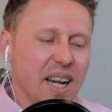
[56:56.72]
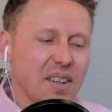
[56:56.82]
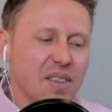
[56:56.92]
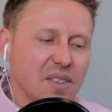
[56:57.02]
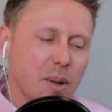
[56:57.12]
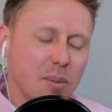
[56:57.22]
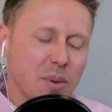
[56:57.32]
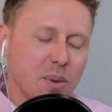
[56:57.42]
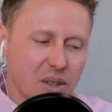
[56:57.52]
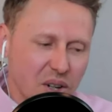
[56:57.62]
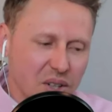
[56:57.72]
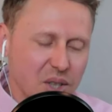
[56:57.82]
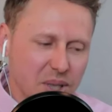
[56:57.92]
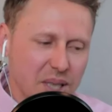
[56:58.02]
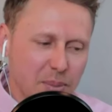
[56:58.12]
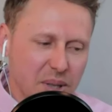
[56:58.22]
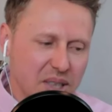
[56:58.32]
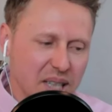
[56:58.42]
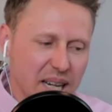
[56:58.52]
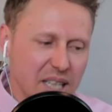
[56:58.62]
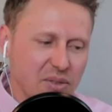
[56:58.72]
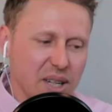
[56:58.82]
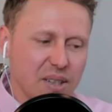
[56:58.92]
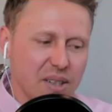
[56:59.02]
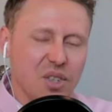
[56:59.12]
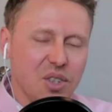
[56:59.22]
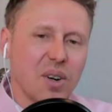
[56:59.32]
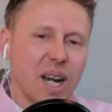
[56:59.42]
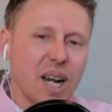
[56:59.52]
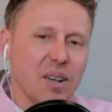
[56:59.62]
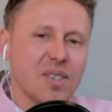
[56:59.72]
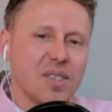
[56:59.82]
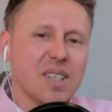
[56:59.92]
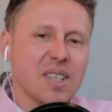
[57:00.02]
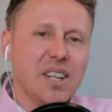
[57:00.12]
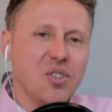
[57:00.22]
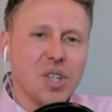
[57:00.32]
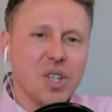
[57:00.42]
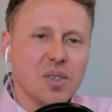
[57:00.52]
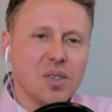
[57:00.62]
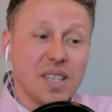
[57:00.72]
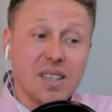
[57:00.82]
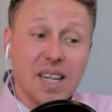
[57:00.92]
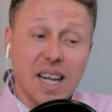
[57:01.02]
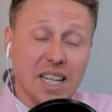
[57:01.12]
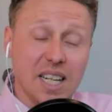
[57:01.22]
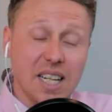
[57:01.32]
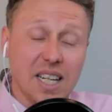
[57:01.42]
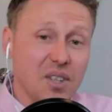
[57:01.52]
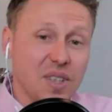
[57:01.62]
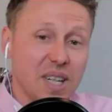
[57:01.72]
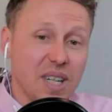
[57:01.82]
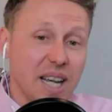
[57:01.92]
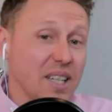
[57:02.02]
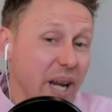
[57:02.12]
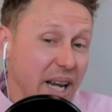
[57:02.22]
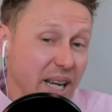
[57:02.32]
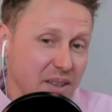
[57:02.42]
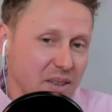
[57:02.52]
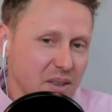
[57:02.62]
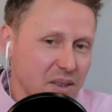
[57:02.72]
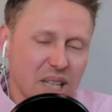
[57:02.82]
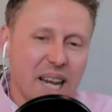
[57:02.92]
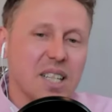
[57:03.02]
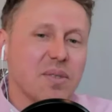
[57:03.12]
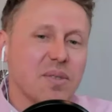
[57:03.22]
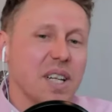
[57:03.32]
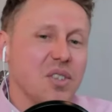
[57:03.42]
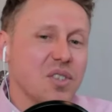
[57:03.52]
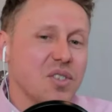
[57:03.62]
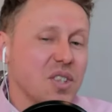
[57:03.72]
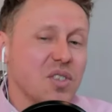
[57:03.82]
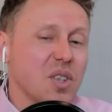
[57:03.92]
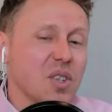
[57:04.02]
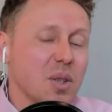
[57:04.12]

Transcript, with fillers: And then some of the largest recipients of the Gates Foundation are outside NGOs that the Gates Foundation has created, where the Gates Foundation sits on